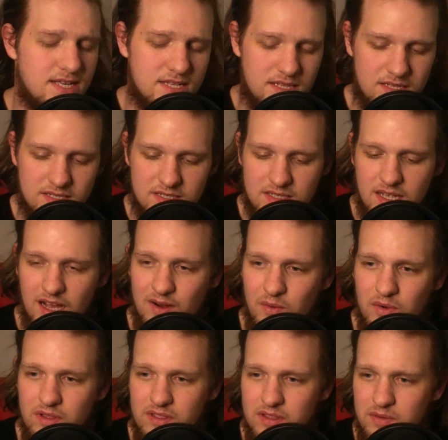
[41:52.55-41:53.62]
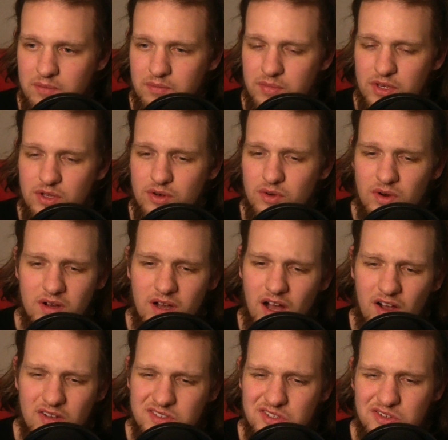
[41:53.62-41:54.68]
This is not one of them. But you know what? I
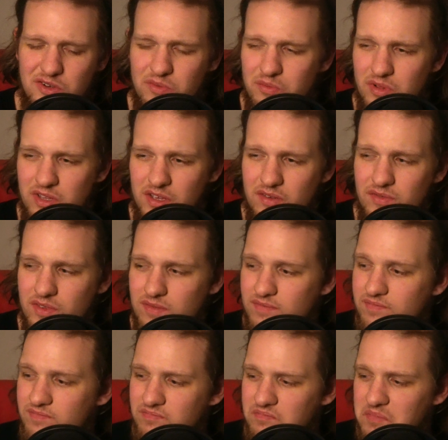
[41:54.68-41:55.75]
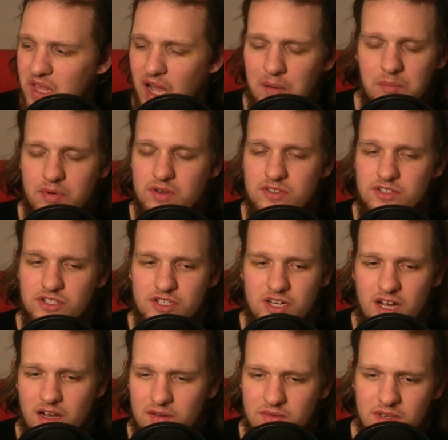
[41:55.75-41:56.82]
also don't believe in not putting shit
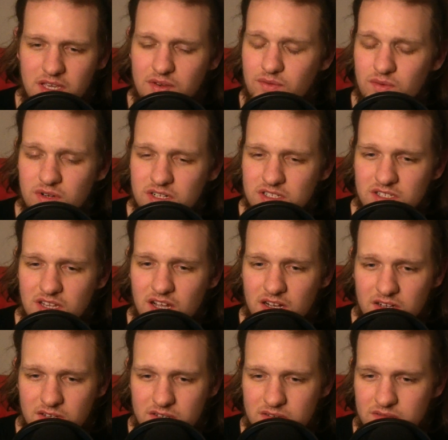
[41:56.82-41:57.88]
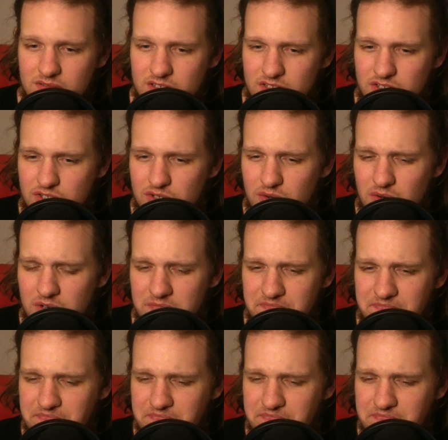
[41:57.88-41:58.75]
out, even when it's not good. Because you know what?